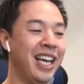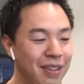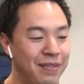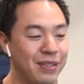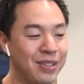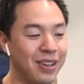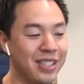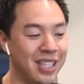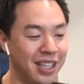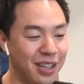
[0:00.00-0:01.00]
if you
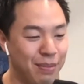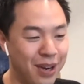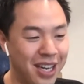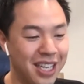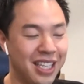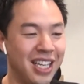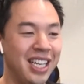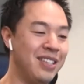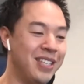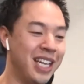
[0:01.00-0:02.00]
start selling your product
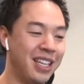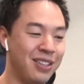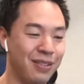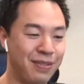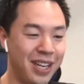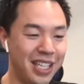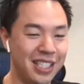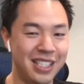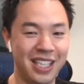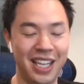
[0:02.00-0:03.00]
and you take it to your
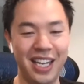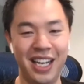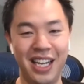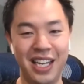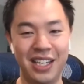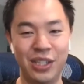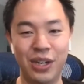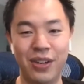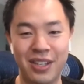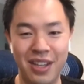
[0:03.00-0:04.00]
friends and
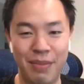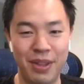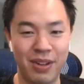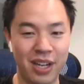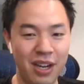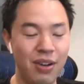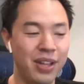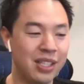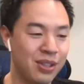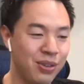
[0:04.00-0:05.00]
show it to them and they're like,
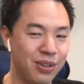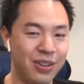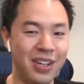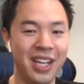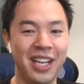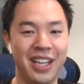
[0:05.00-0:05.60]
"Oh, that's cool."